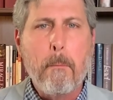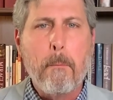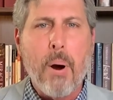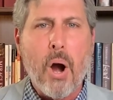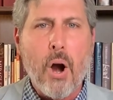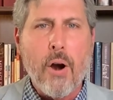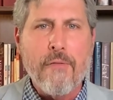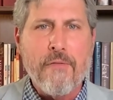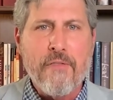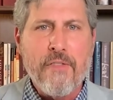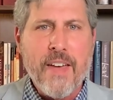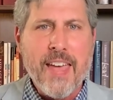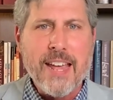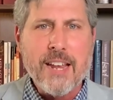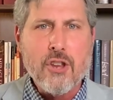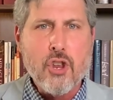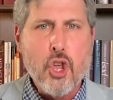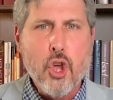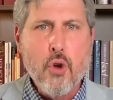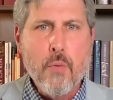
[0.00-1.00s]

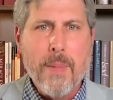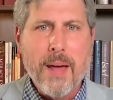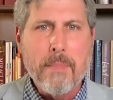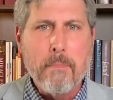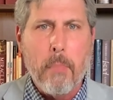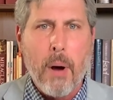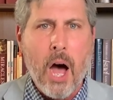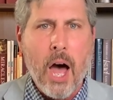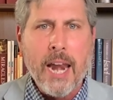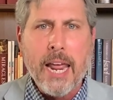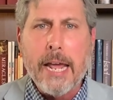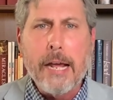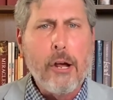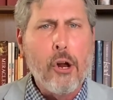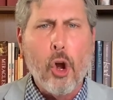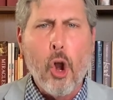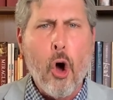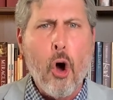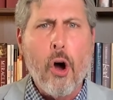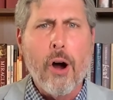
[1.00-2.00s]
perfect human body,
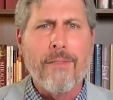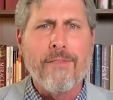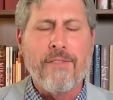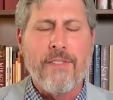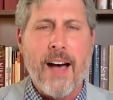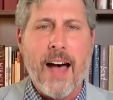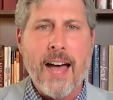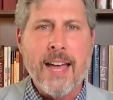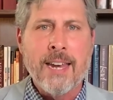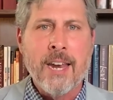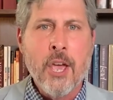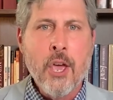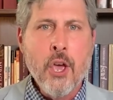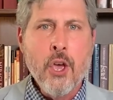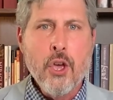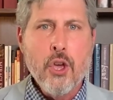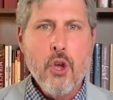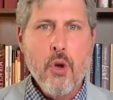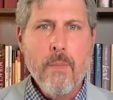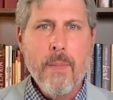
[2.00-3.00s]
glorified
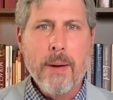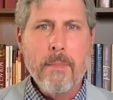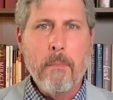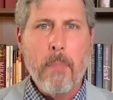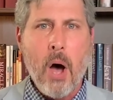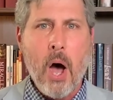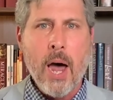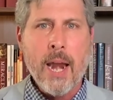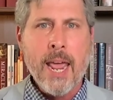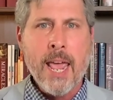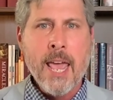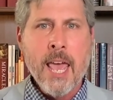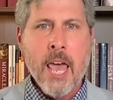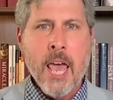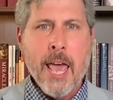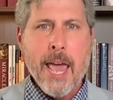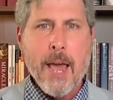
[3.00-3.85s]
human body.